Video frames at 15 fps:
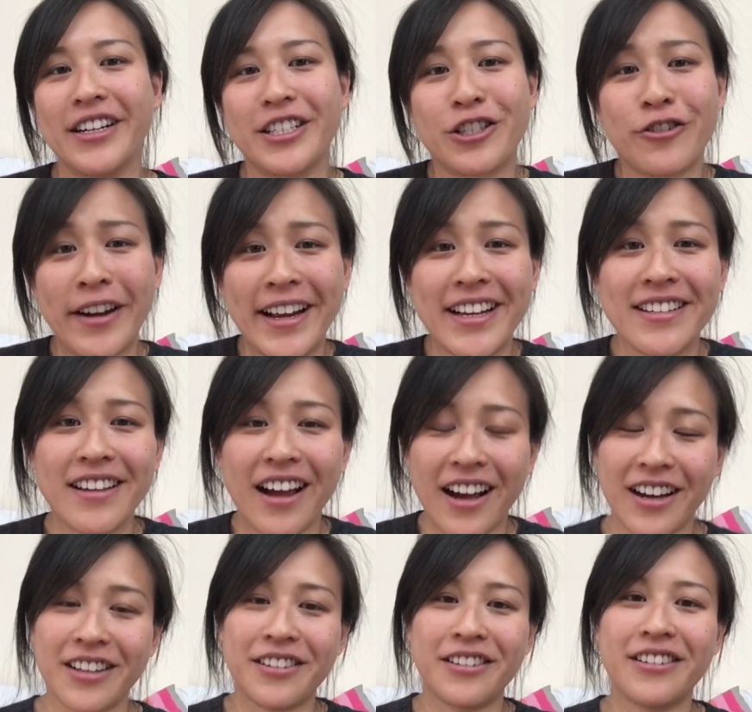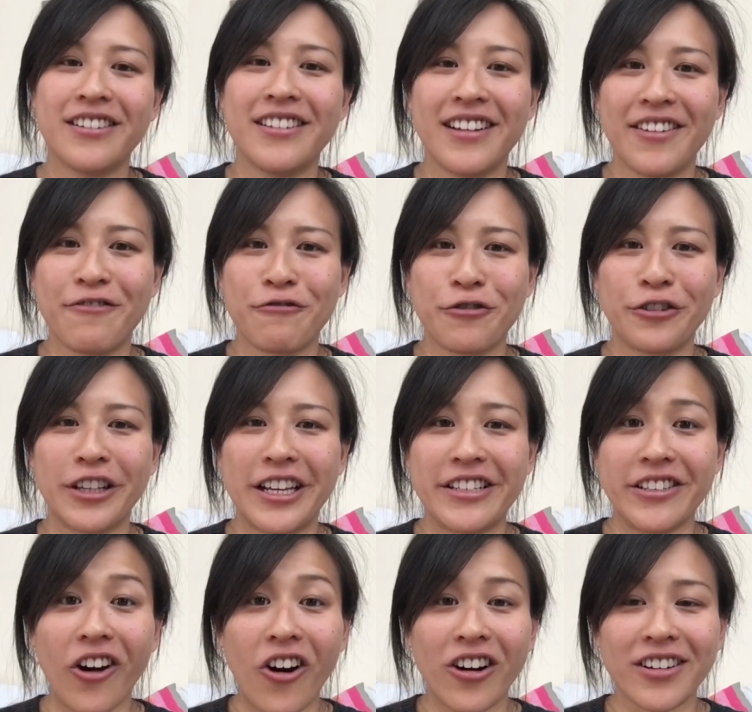trains unruly
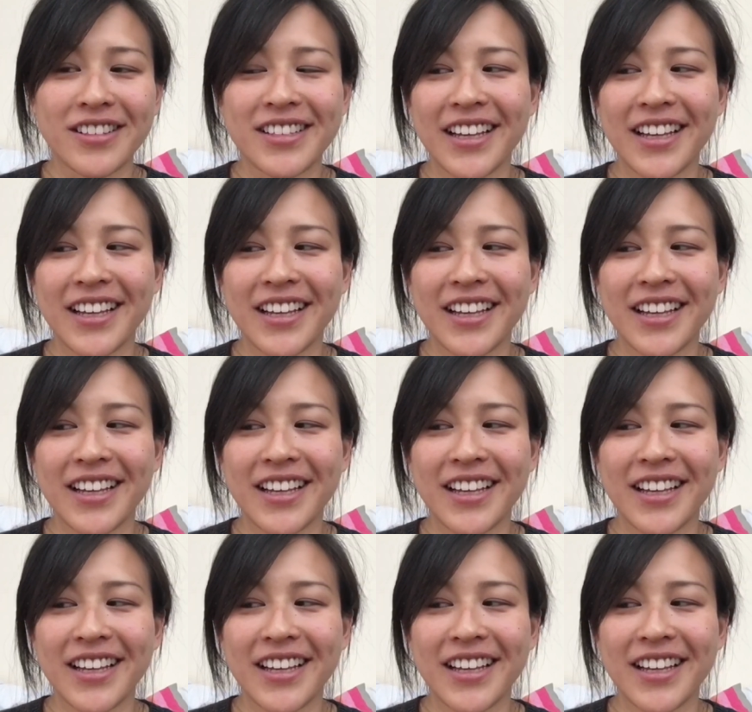dogs,